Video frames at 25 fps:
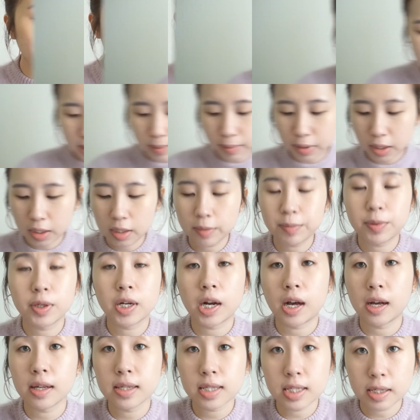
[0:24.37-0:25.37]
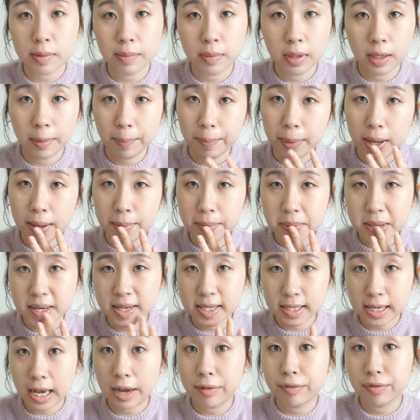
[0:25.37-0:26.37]
First, I'm gonna put on some lip balm
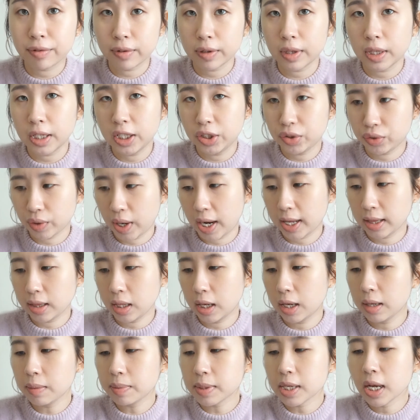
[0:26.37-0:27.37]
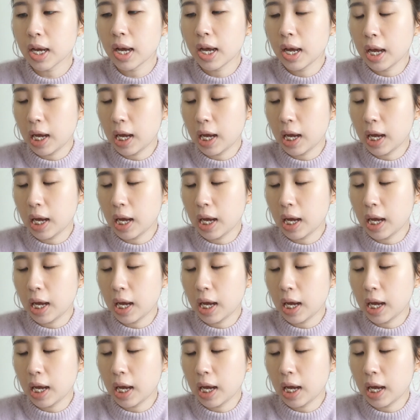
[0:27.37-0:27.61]
because I have really dry lips.